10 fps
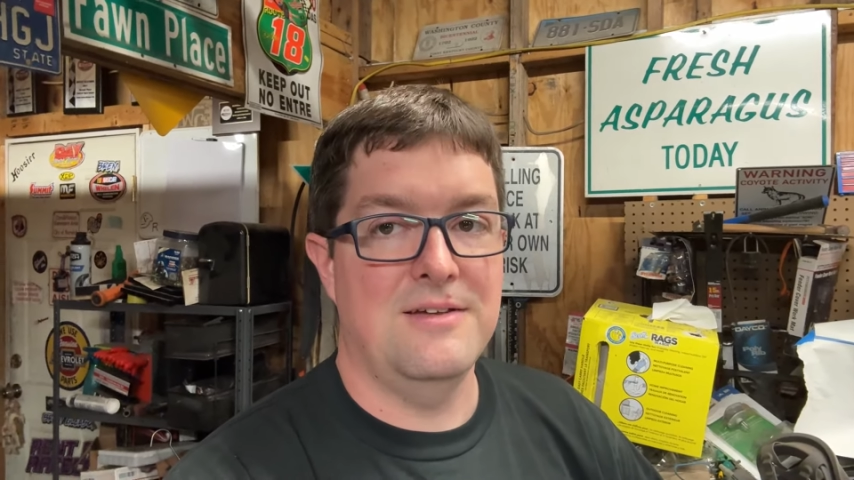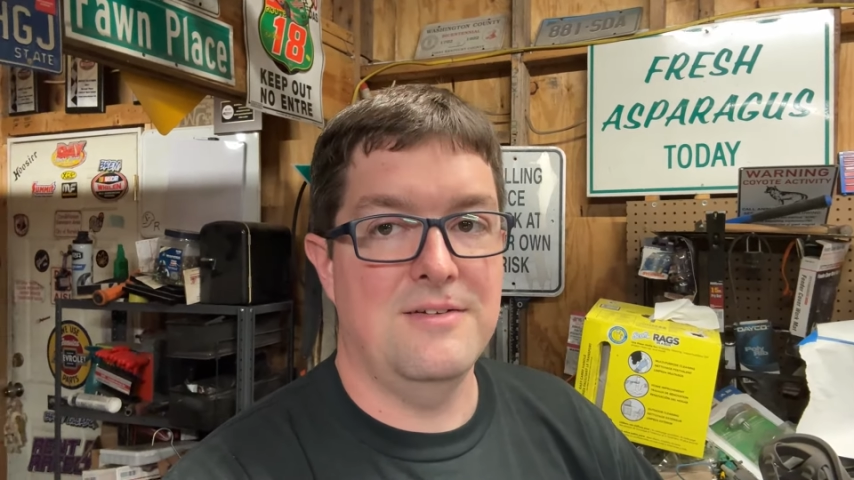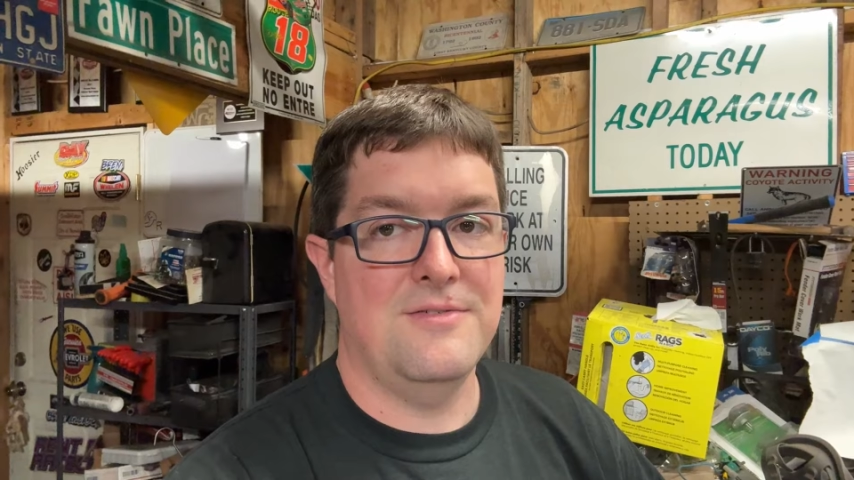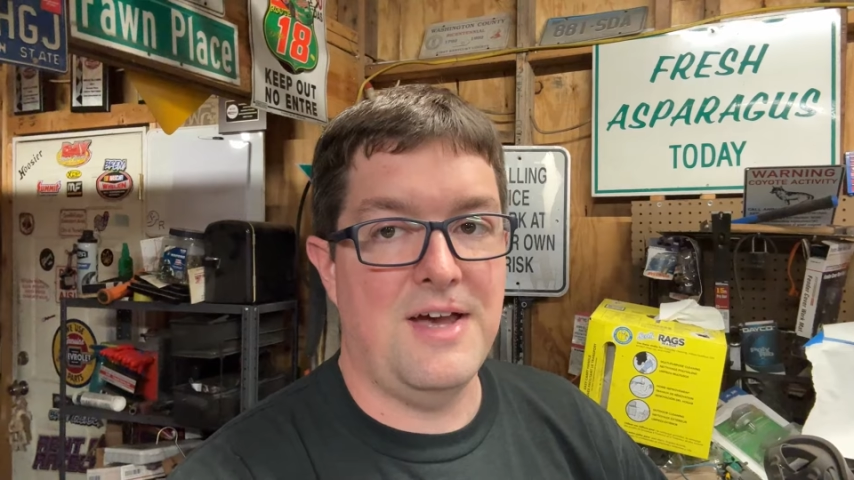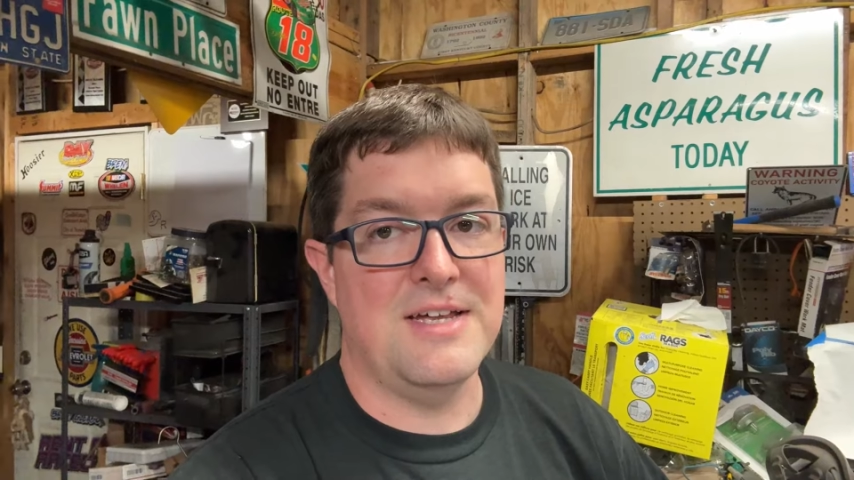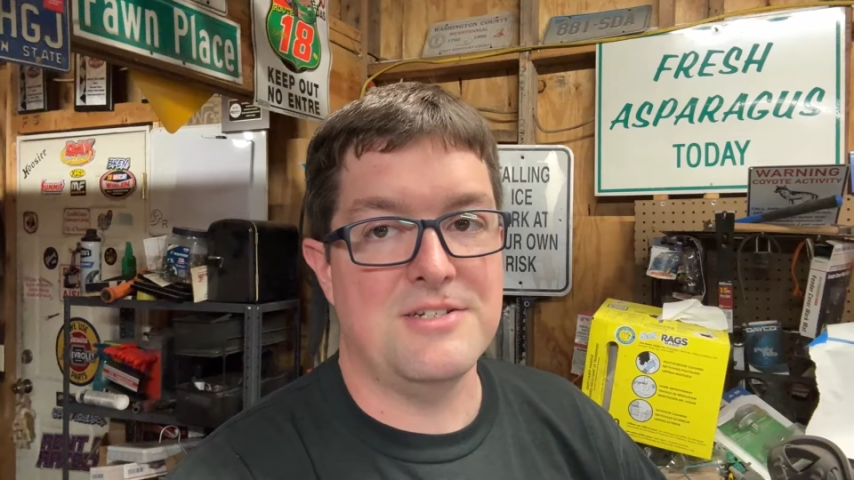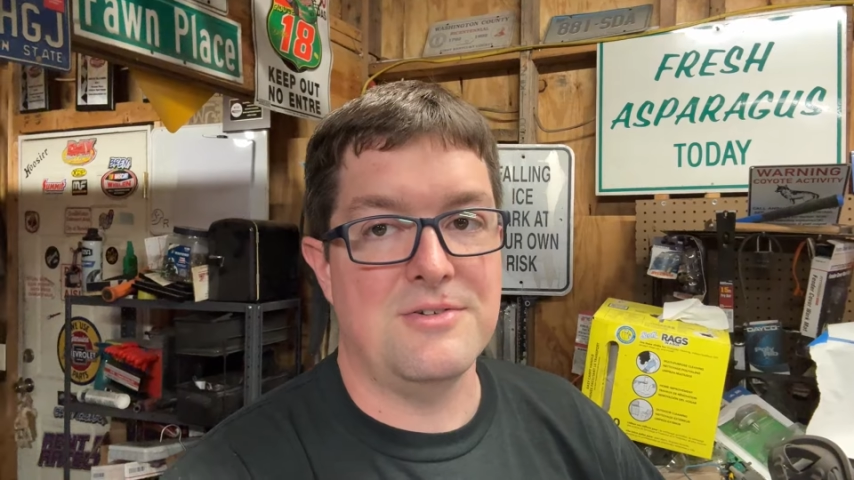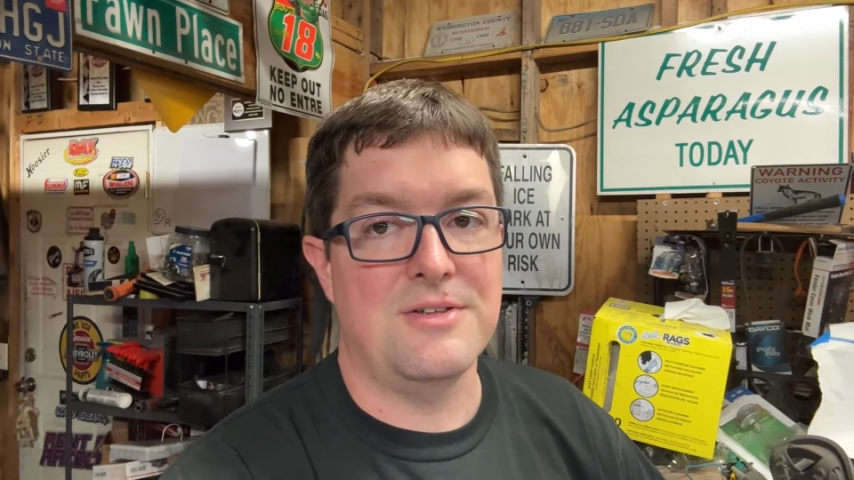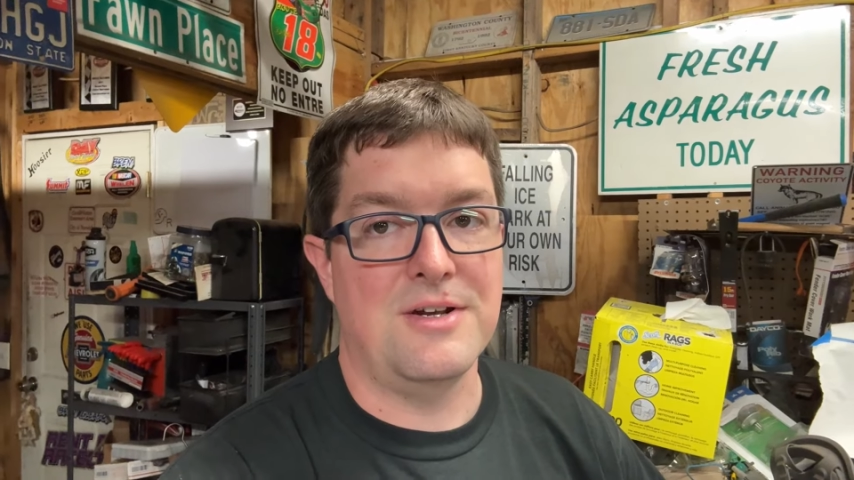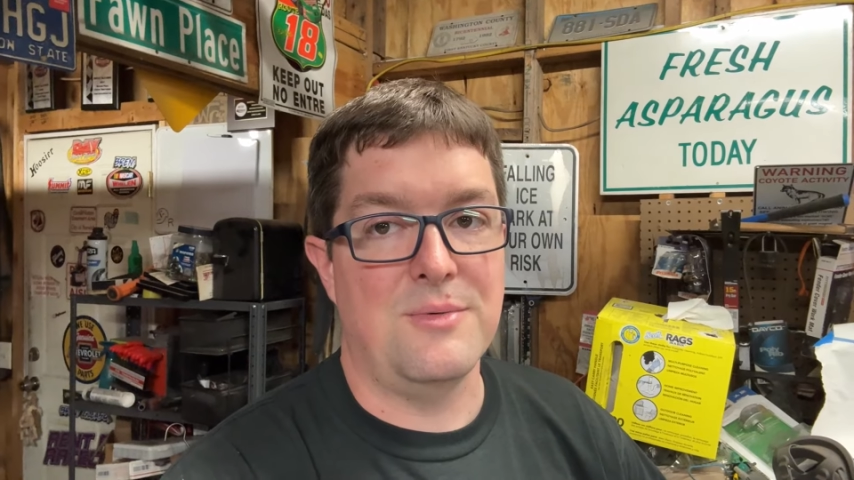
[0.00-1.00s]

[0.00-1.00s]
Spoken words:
faster than it